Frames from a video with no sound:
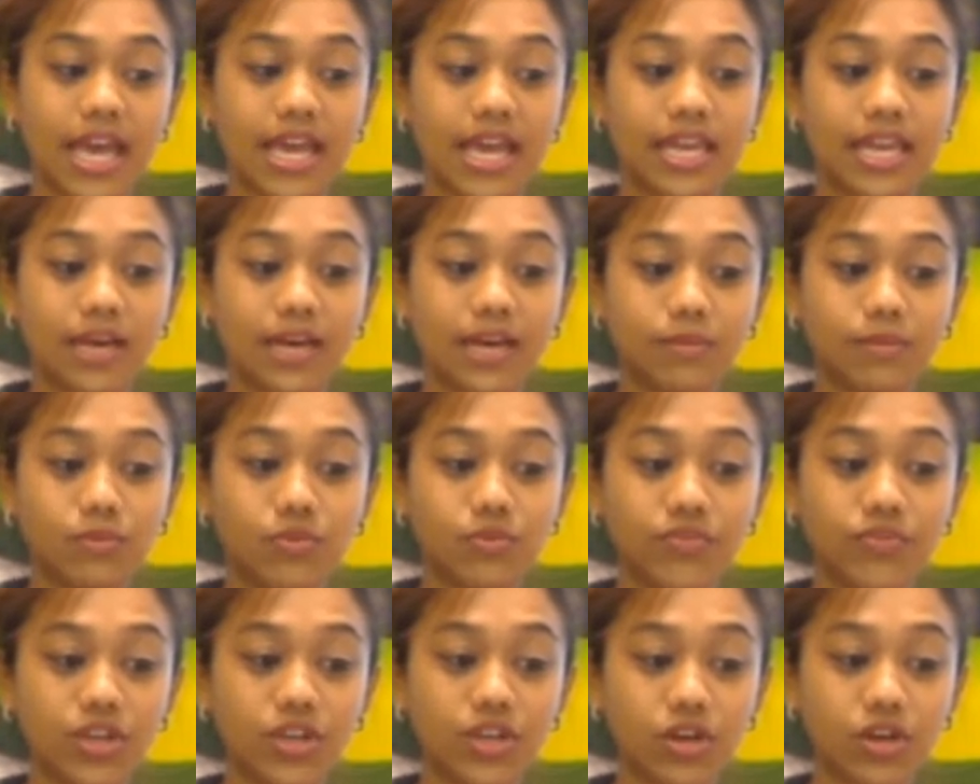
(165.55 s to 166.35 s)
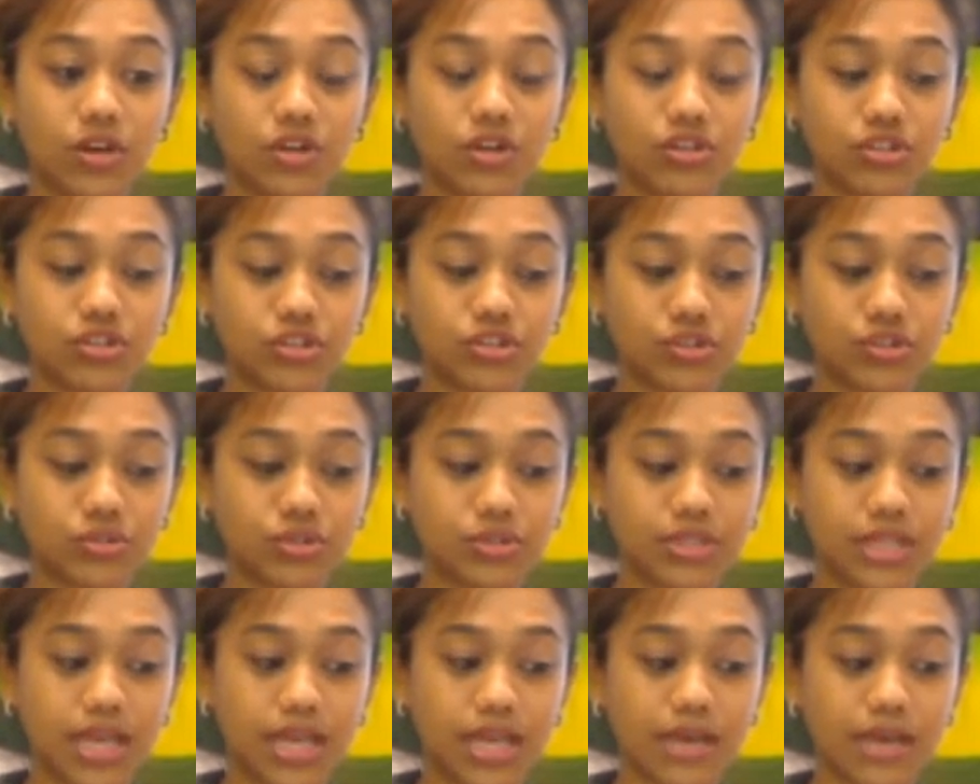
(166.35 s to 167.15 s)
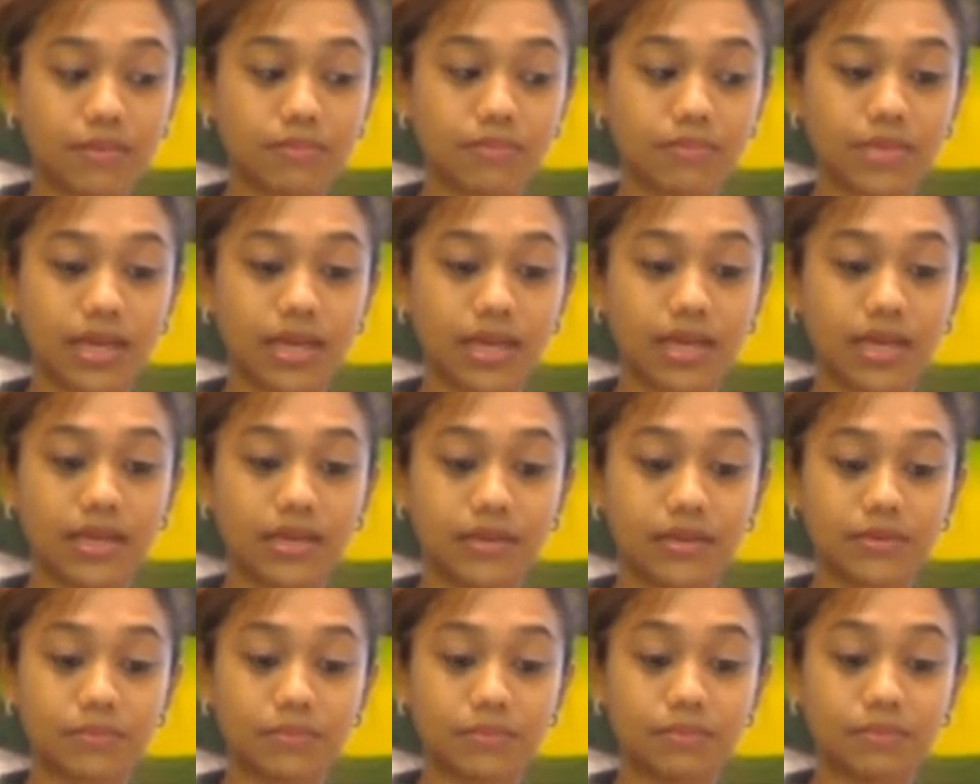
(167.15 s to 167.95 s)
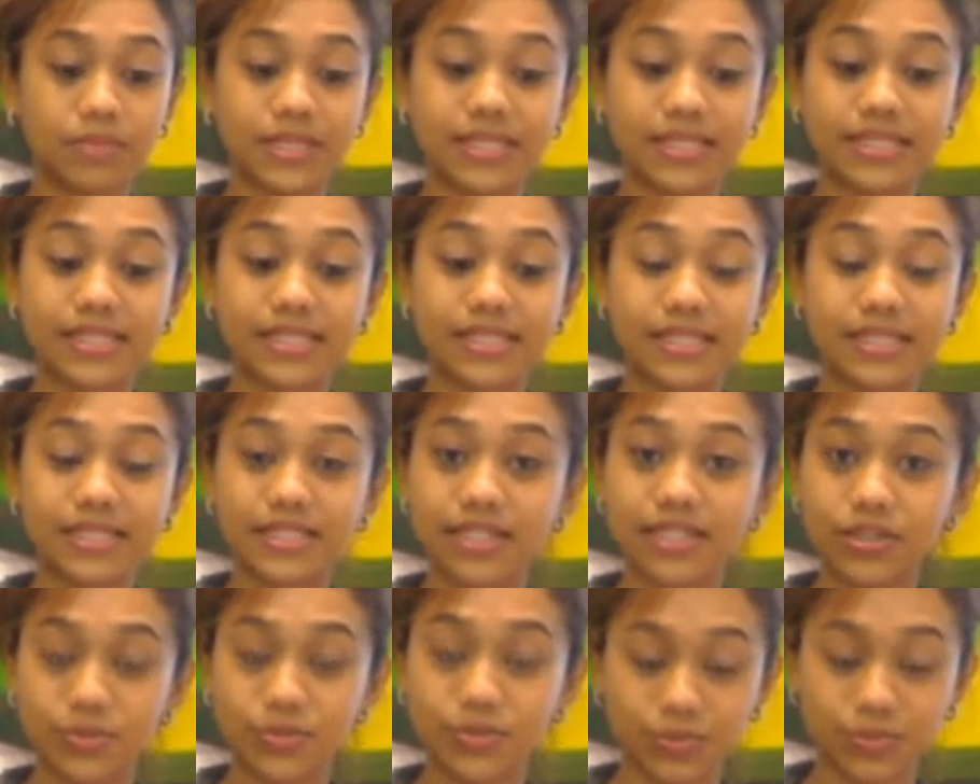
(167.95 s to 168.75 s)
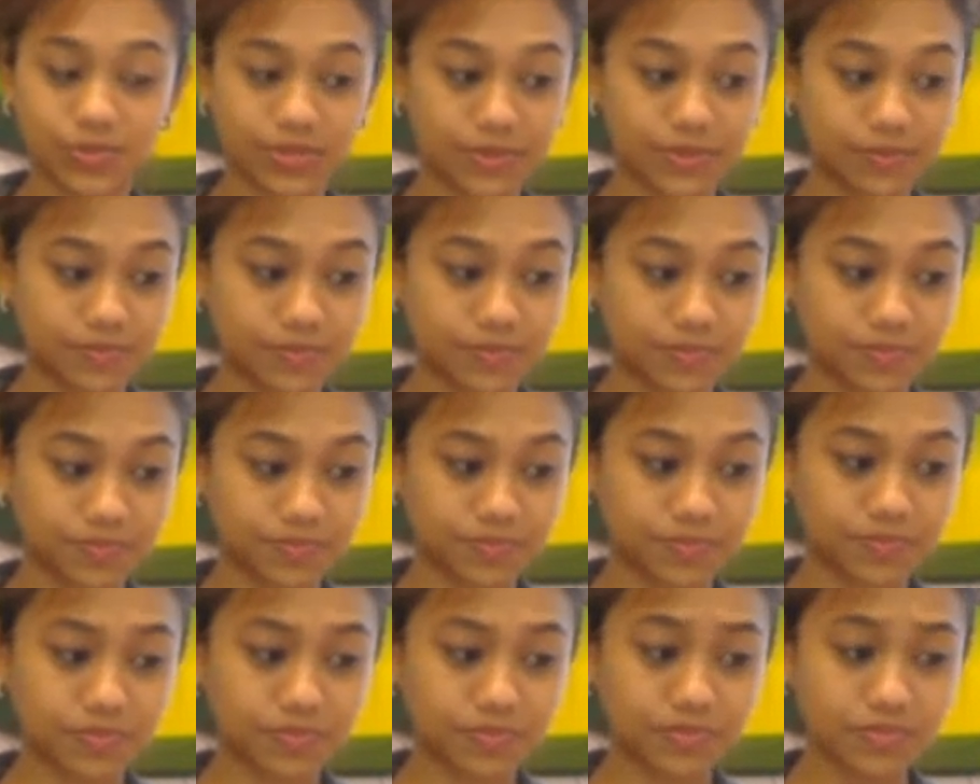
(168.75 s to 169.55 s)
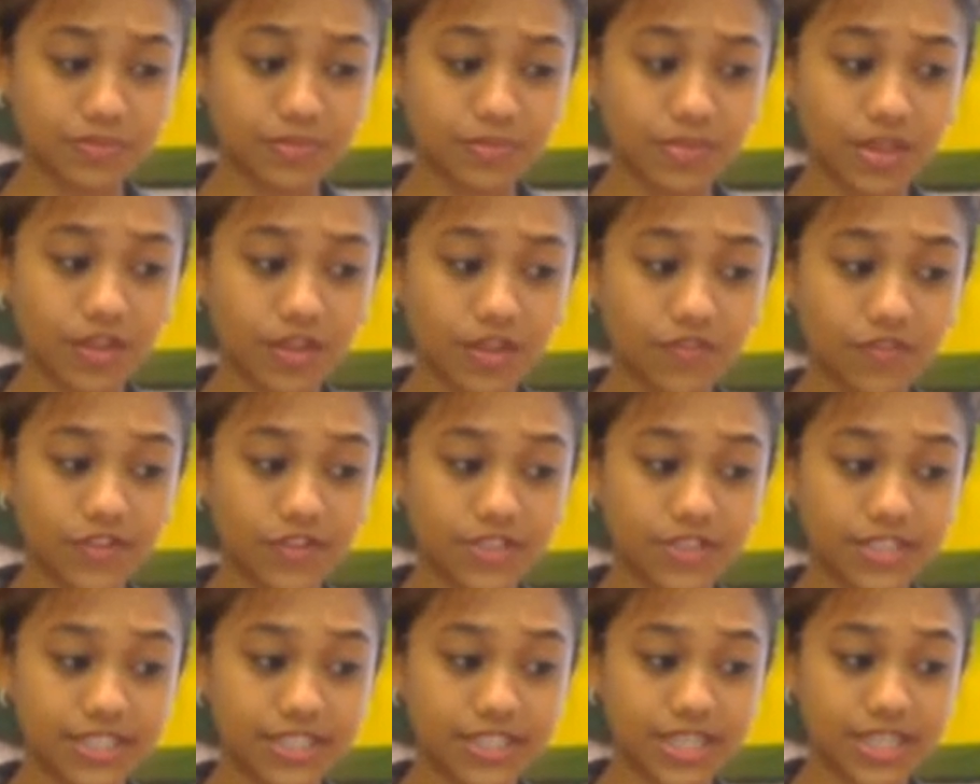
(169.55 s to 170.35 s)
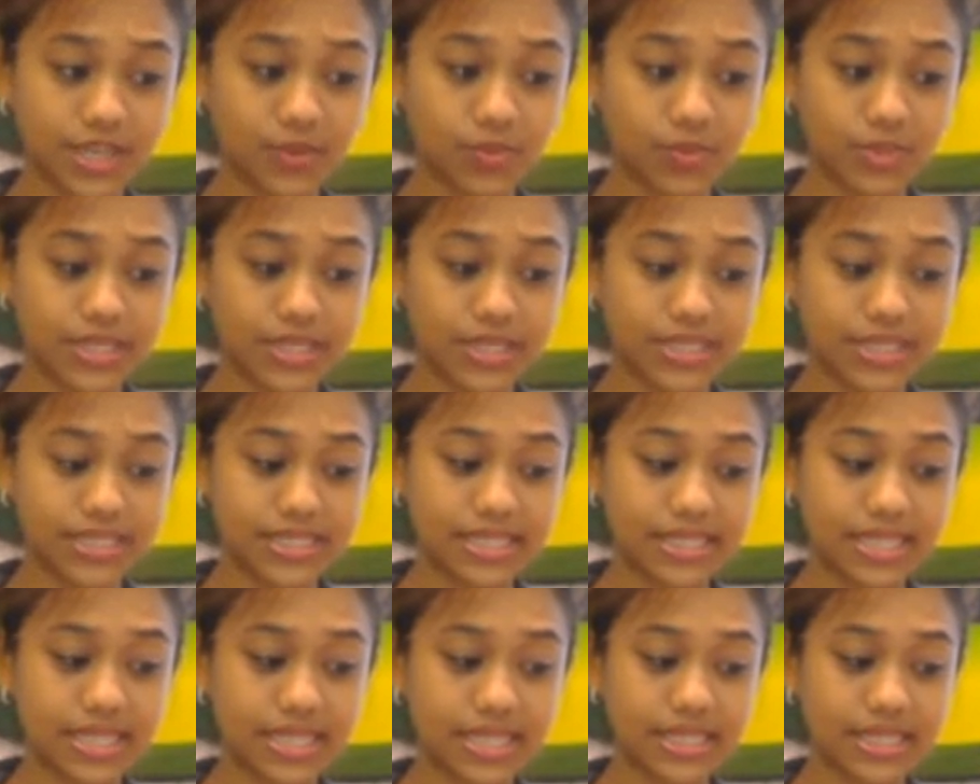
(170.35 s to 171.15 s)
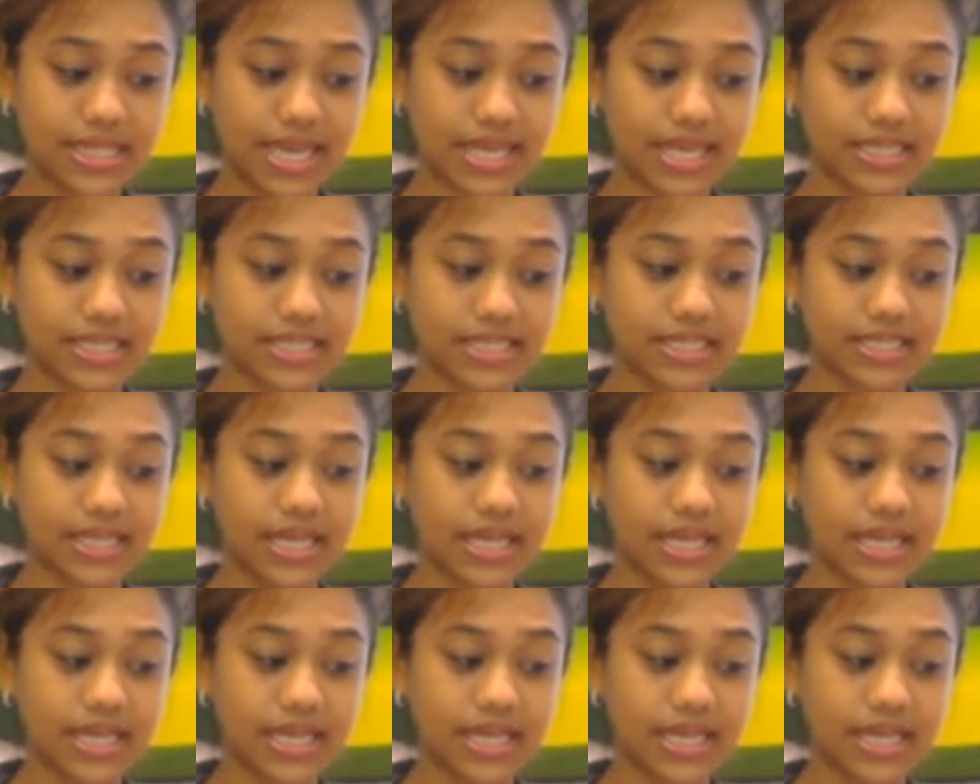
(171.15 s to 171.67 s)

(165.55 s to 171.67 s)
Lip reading: Now, moving on to some business news. For the day, we see that